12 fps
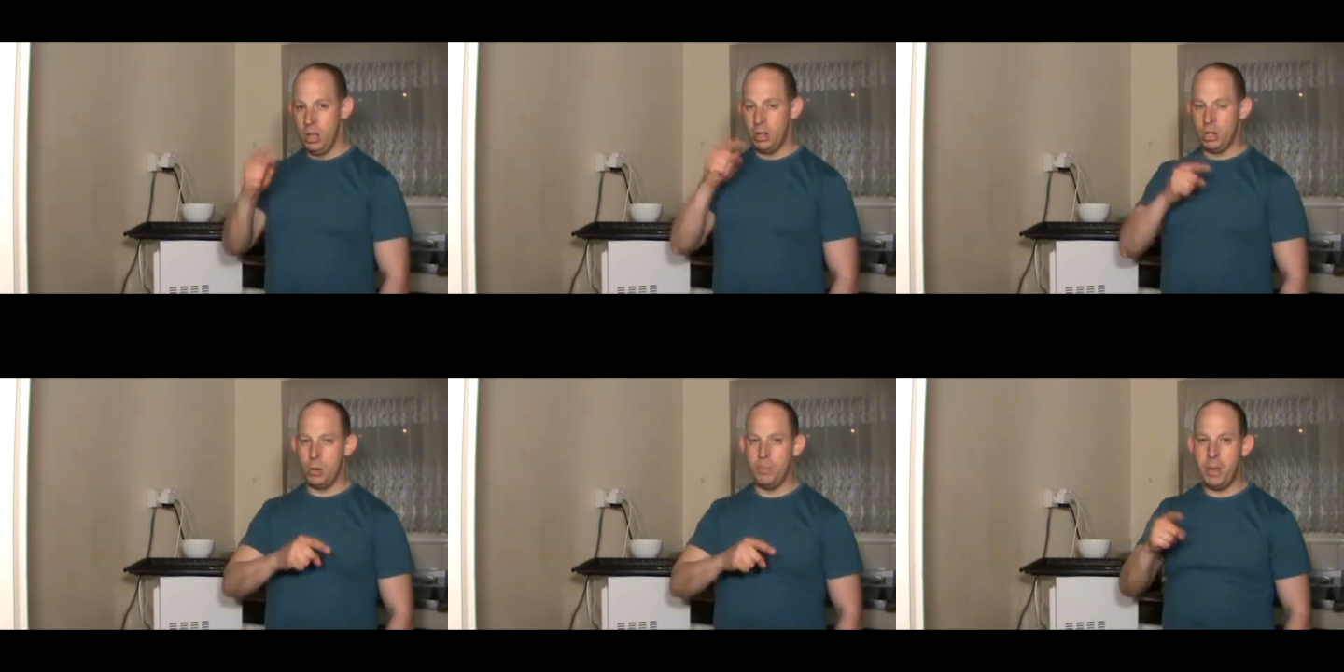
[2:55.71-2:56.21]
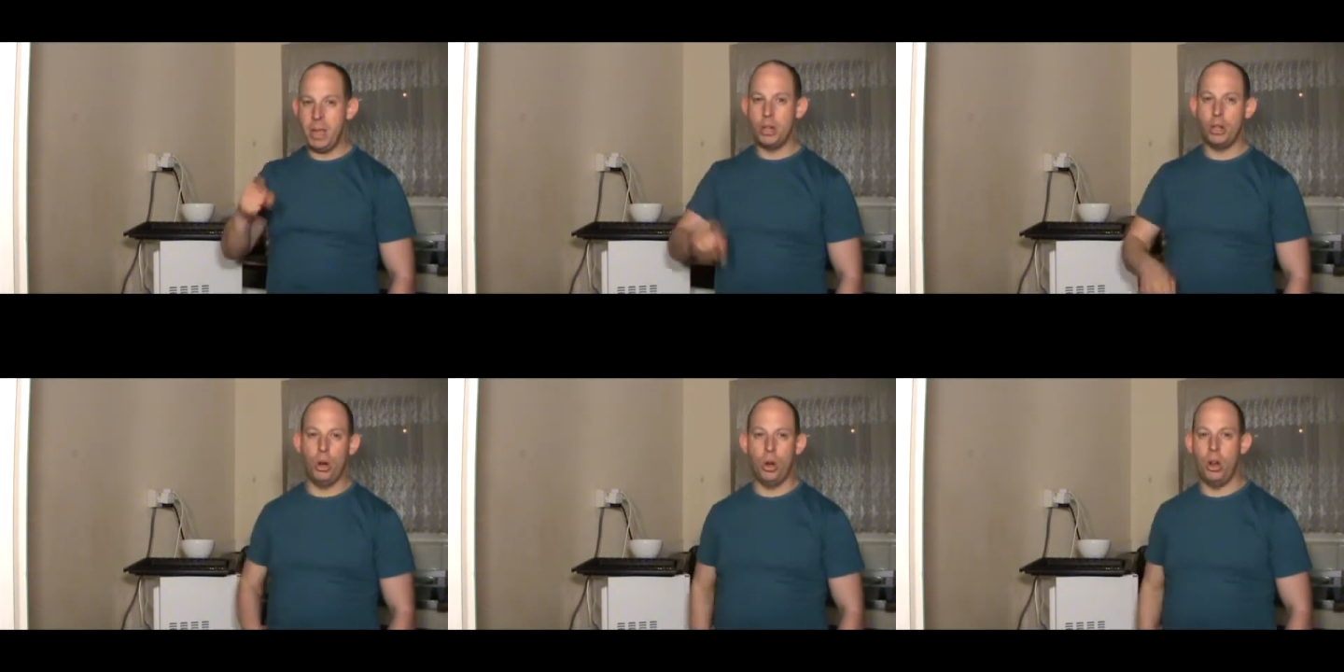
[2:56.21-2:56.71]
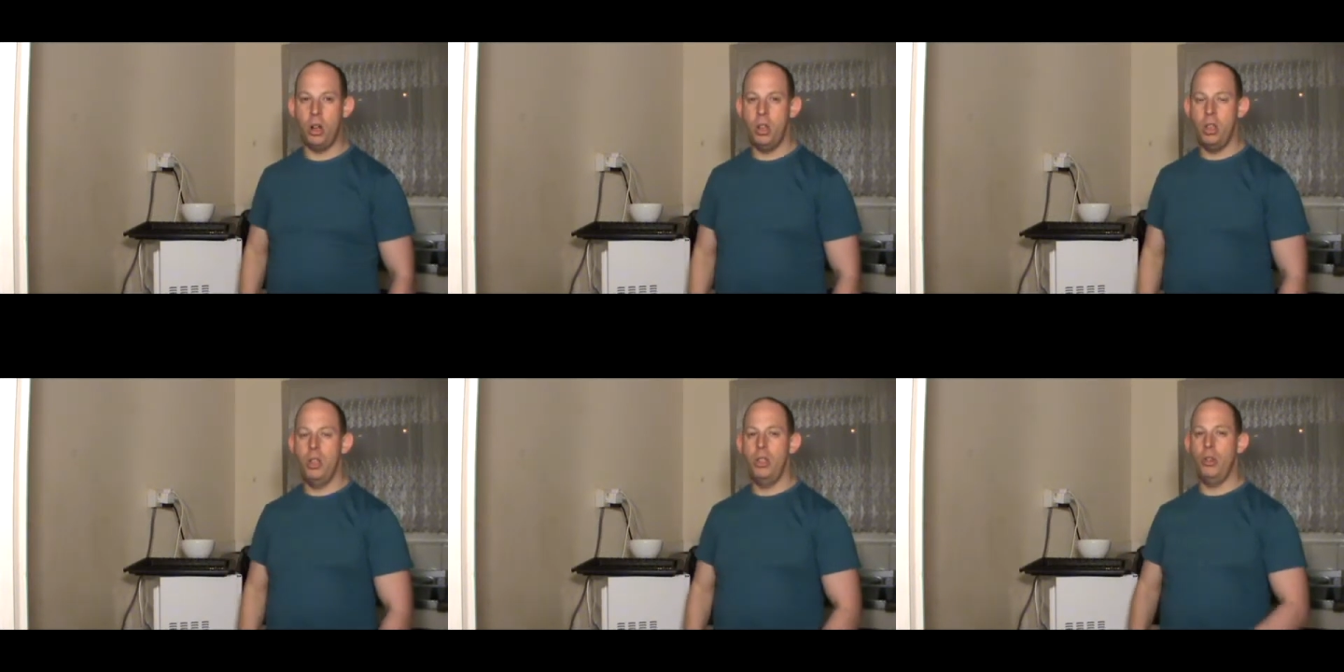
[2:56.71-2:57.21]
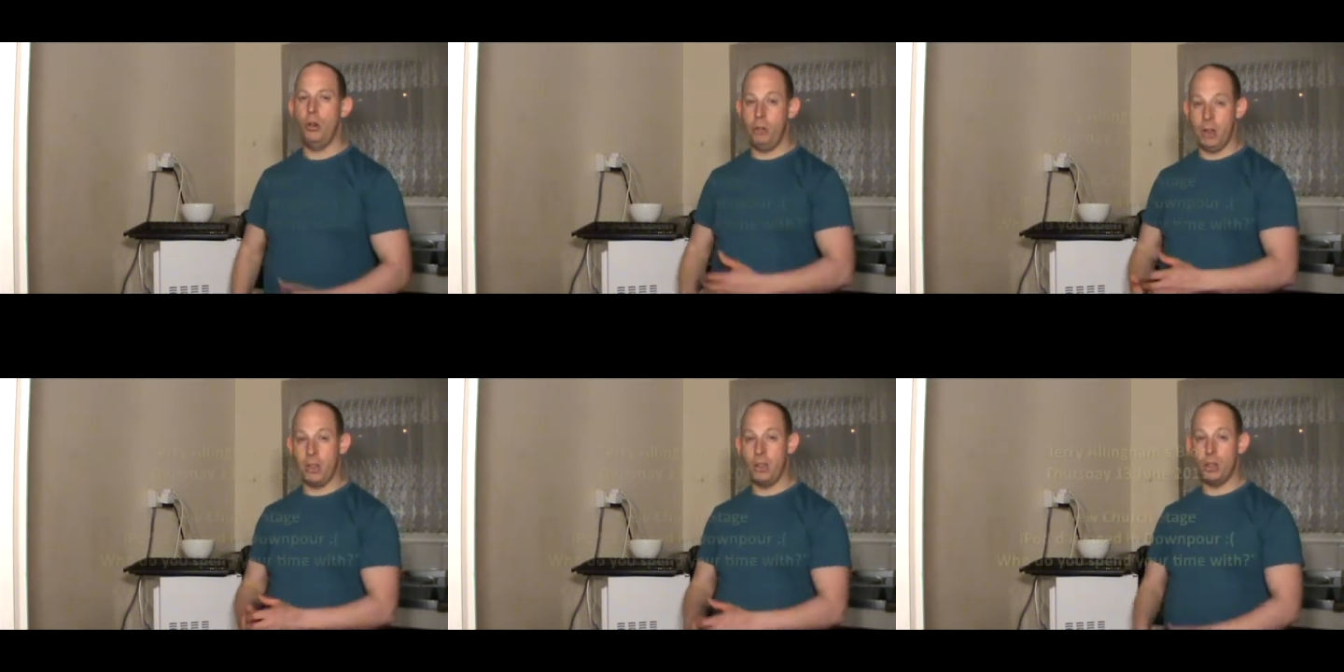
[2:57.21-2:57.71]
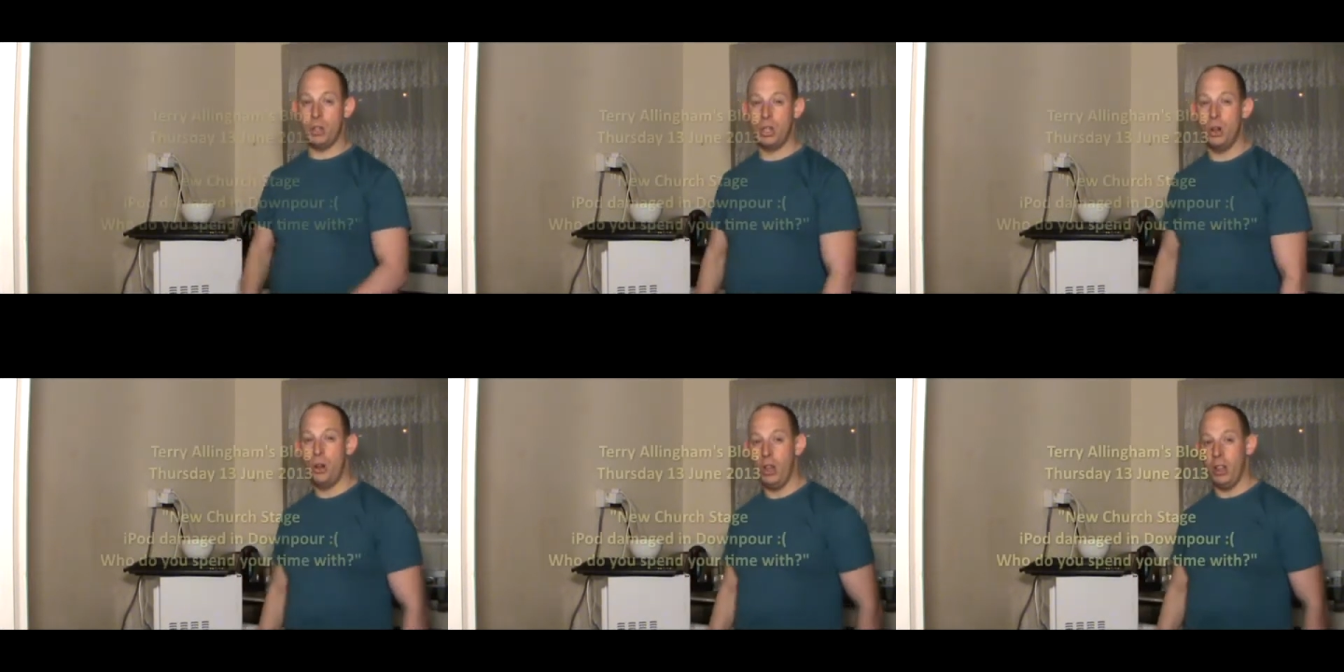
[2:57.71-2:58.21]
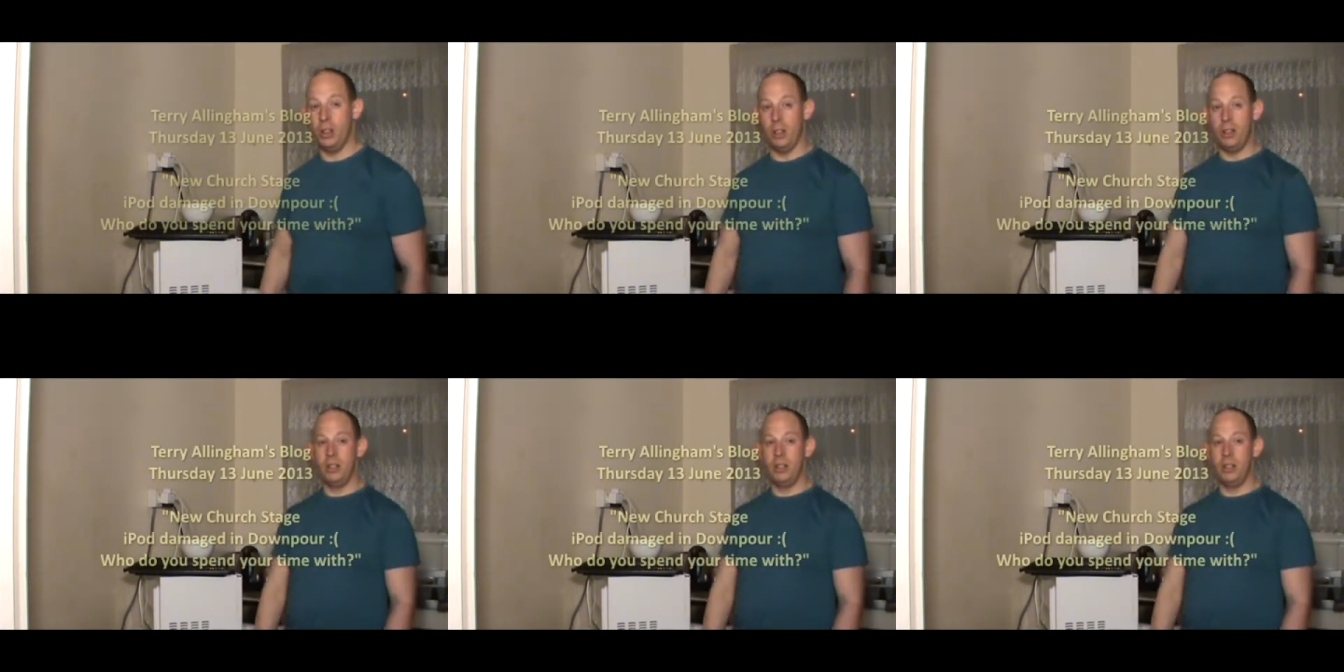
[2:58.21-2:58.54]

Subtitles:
So make sure you're in good soil.